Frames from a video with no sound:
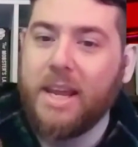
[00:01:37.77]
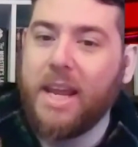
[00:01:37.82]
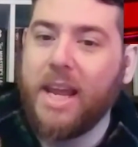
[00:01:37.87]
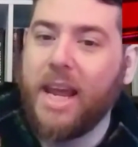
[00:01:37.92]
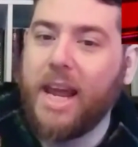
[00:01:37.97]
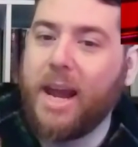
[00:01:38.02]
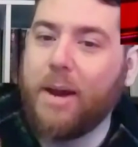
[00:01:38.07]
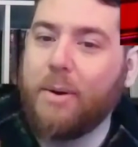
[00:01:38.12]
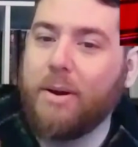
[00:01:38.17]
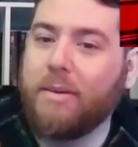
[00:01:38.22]

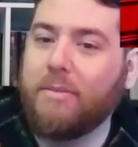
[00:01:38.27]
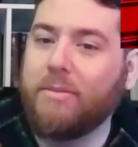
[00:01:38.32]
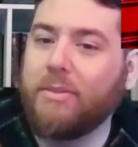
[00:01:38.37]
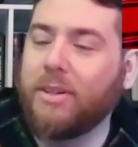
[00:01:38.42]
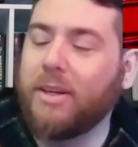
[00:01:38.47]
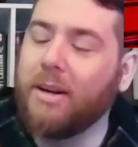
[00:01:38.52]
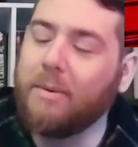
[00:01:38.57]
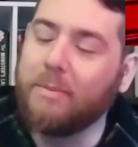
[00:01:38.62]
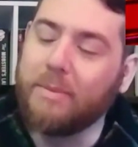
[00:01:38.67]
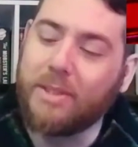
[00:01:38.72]

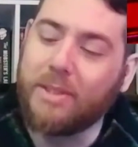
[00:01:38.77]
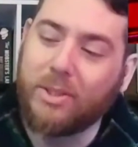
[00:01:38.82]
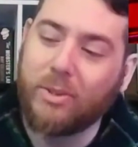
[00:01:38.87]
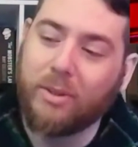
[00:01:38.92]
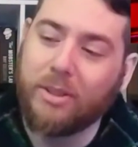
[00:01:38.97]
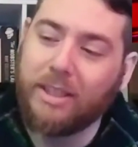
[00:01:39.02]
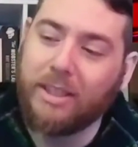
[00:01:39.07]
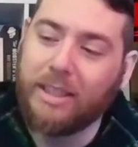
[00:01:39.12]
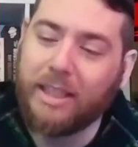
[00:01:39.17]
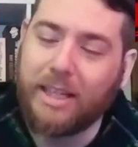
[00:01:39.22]
However, I was
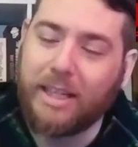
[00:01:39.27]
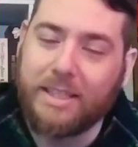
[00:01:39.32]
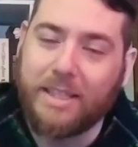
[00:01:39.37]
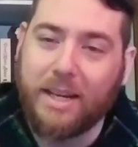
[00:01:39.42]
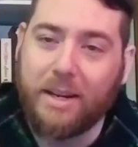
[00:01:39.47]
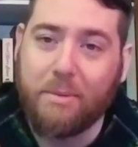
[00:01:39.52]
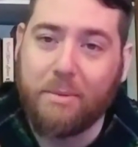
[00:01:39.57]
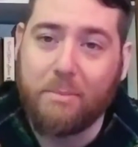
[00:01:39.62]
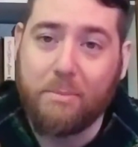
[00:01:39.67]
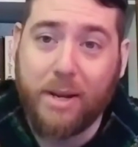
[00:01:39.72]
sorely let
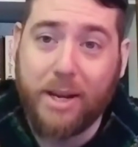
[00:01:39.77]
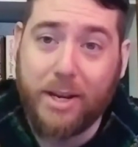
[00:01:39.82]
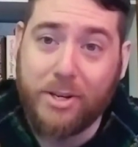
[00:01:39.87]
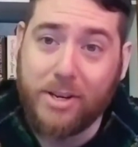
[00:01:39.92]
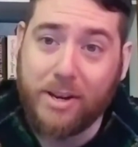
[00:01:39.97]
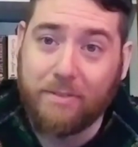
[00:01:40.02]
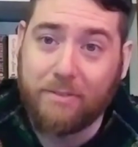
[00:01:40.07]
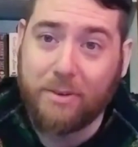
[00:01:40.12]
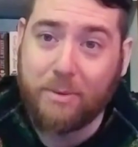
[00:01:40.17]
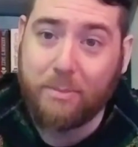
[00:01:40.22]
down
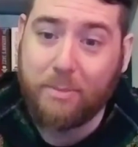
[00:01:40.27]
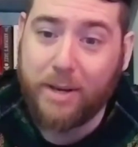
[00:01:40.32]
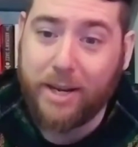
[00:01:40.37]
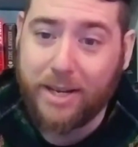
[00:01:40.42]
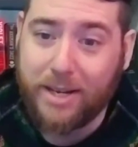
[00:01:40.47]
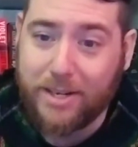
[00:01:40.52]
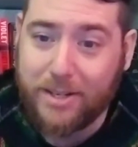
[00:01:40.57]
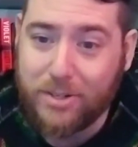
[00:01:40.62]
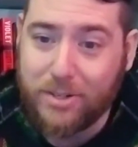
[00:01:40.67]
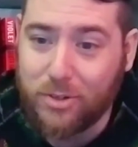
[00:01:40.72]
page after
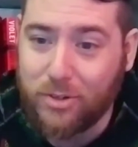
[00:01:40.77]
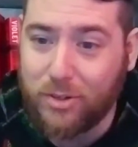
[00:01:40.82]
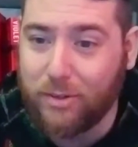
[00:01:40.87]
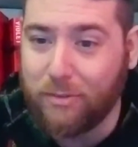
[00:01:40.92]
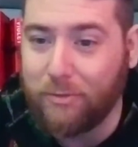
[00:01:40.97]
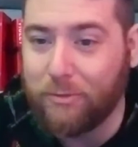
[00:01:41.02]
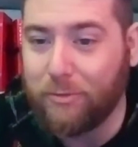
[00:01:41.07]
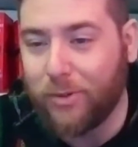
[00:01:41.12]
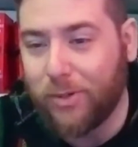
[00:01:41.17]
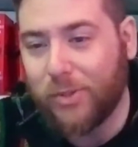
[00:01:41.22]
page. The
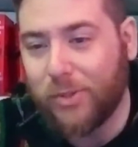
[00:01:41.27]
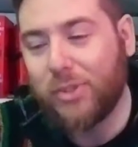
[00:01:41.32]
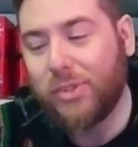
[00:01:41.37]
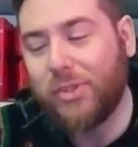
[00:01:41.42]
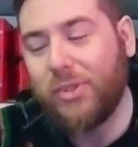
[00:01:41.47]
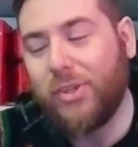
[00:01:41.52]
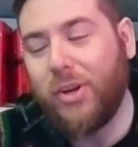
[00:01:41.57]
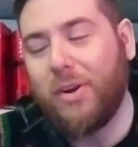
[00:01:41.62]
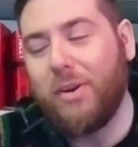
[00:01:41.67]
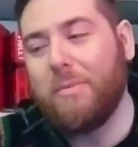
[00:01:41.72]

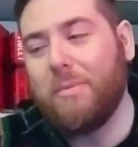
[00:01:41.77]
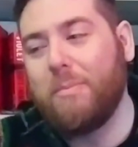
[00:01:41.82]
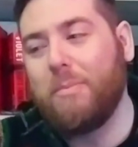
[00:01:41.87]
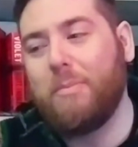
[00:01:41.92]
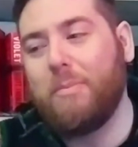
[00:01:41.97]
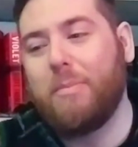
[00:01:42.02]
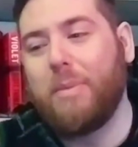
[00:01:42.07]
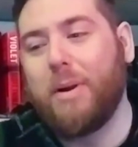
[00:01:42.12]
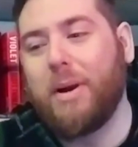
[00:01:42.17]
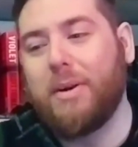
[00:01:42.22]
first
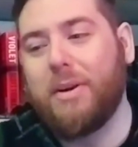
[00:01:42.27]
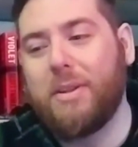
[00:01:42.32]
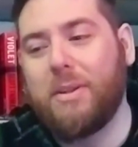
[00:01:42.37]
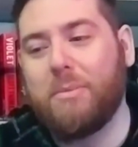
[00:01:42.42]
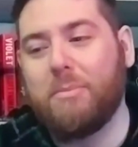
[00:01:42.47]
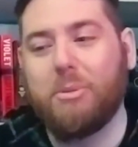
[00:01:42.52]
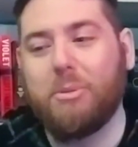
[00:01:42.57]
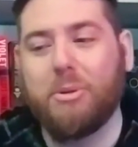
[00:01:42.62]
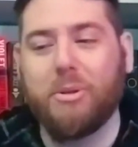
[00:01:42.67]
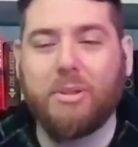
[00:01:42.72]
part of
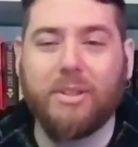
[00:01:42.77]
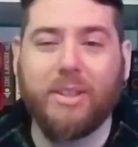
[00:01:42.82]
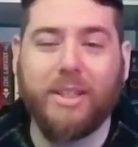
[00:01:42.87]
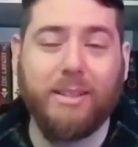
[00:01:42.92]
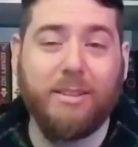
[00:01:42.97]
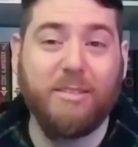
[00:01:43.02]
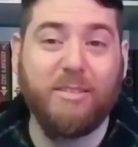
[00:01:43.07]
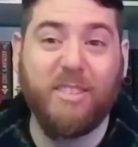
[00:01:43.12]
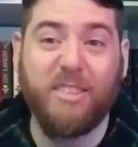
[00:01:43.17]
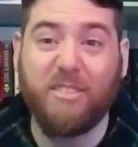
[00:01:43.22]
the book, like
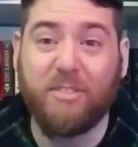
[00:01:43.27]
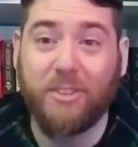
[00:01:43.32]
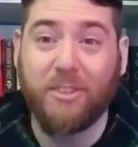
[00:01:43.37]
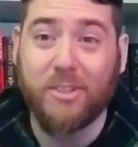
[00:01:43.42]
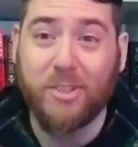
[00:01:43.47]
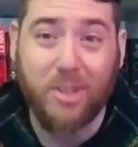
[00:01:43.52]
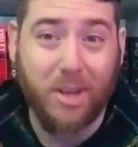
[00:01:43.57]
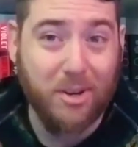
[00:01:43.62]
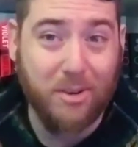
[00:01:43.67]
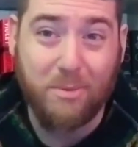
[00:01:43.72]
the
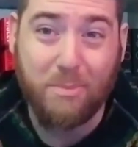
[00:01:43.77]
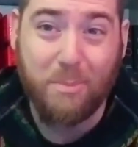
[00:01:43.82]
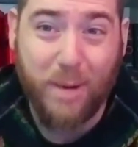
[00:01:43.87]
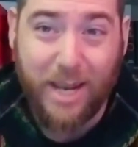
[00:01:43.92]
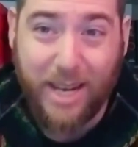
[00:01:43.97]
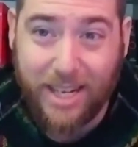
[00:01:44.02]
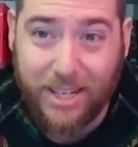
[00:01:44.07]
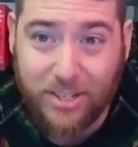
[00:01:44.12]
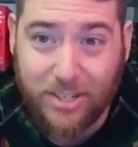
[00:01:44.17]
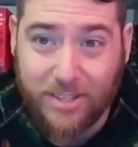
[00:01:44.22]
first 100
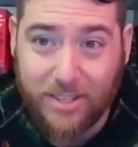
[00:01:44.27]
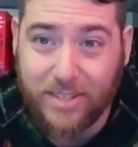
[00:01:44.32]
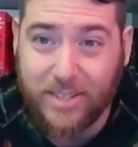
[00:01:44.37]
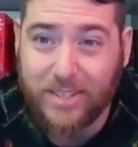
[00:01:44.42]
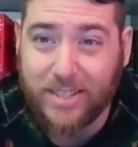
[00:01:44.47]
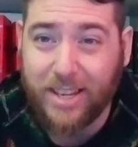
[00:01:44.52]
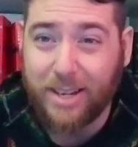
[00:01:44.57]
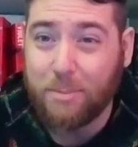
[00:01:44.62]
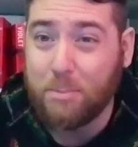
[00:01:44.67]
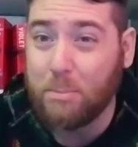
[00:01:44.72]
pages,
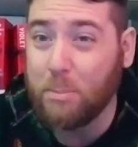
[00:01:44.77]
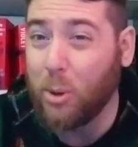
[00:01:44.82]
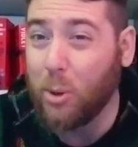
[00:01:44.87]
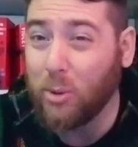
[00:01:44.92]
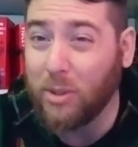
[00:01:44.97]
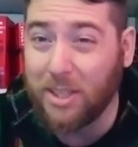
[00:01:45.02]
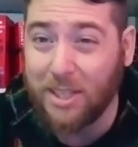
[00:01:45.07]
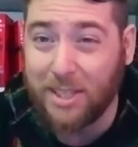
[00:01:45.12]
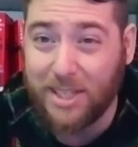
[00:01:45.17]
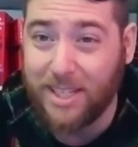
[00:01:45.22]
is like
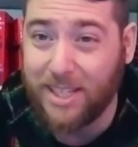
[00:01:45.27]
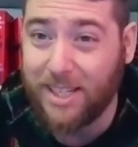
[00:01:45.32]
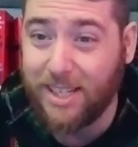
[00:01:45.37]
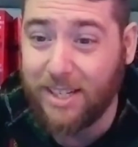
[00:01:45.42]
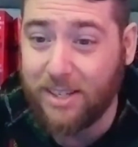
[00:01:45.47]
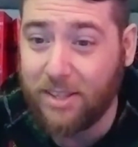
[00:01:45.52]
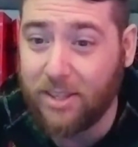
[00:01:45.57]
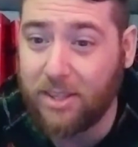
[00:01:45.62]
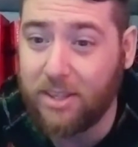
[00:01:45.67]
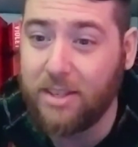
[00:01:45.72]
pulling teeth.